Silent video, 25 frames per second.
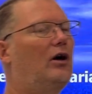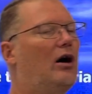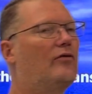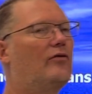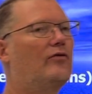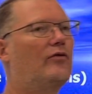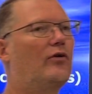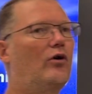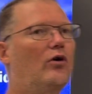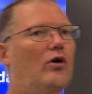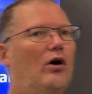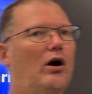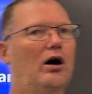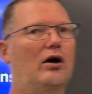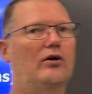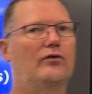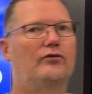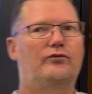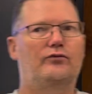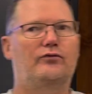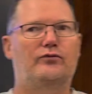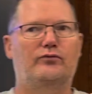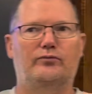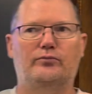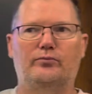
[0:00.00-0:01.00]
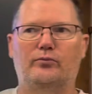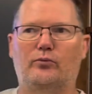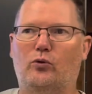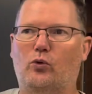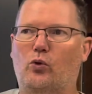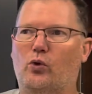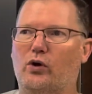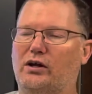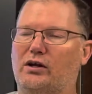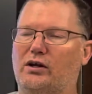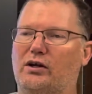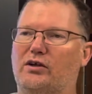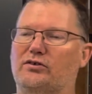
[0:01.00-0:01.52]
of, of
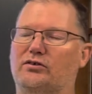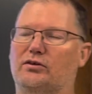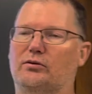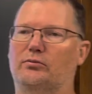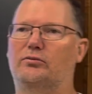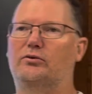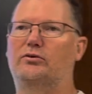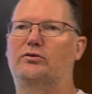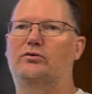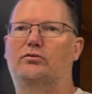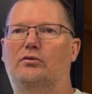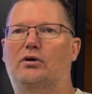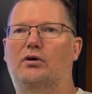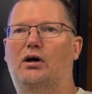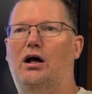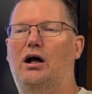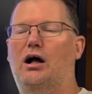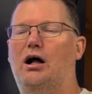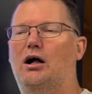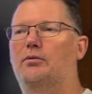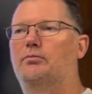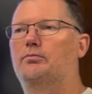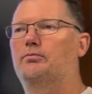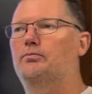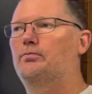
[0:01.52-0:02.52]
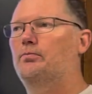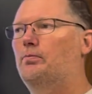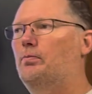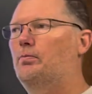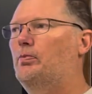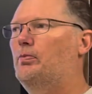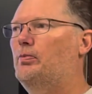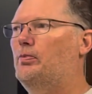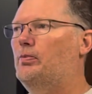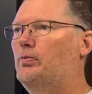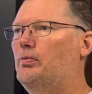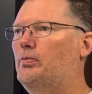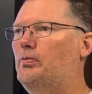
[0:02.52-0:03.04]
organisms um,
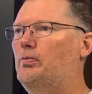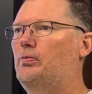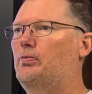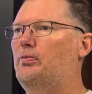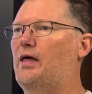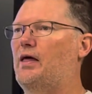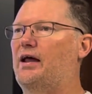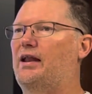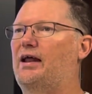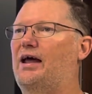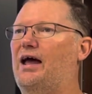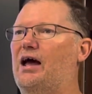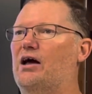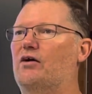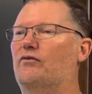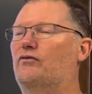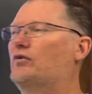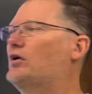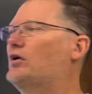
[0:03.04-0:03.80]
that have